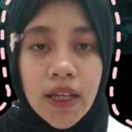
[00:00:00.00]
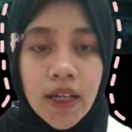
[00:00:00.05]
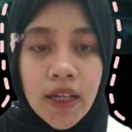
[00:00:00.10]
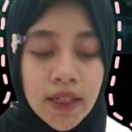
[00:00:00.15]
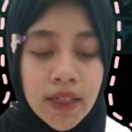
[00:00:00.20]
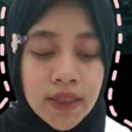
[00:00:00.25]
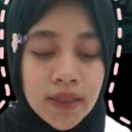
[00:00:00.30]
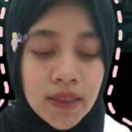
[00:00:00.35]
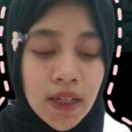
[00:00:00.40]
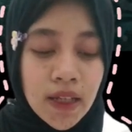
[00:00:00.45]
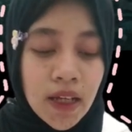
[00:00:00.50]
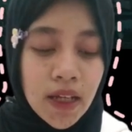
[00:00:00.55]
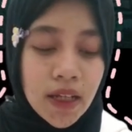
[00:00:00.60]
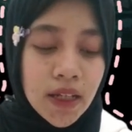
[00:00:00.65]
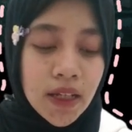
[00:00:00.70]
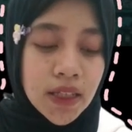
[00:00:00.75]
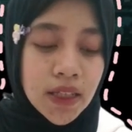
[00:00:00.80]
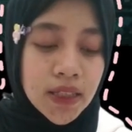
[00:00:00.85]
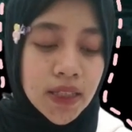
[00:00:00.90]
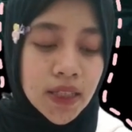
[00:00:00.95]
is
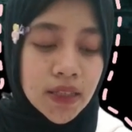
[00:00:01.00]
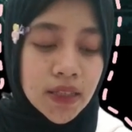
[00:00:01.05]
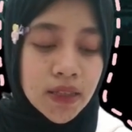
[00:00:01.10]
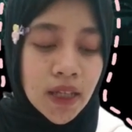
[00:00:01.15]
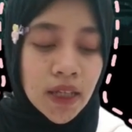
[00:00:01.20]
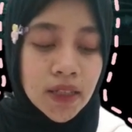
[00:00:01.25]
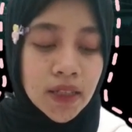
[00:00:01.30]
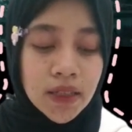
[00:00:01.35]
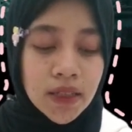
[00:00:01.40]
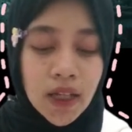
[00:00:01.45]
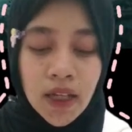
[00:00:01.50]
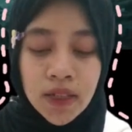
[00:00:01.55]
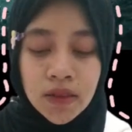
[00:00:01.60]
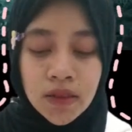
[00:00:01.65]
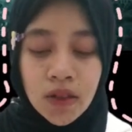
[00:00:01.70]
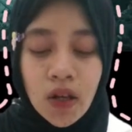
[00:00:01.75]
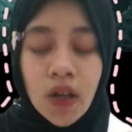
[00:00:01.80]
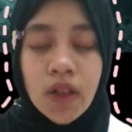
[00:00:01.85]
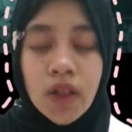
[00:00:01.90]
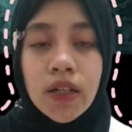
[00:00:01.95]
easy task
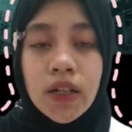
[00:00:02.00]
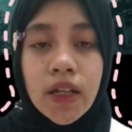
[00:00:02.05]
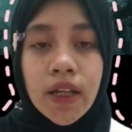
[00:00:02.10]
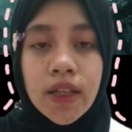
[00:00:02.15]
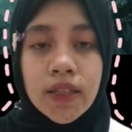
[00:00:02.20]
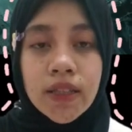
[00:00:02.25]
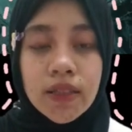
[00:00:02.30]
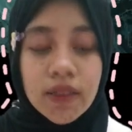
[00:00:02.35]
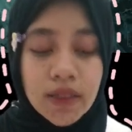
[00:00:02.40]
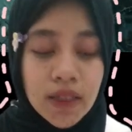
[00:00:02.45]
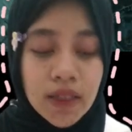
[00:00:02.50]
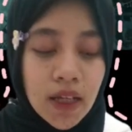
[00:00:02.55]
as only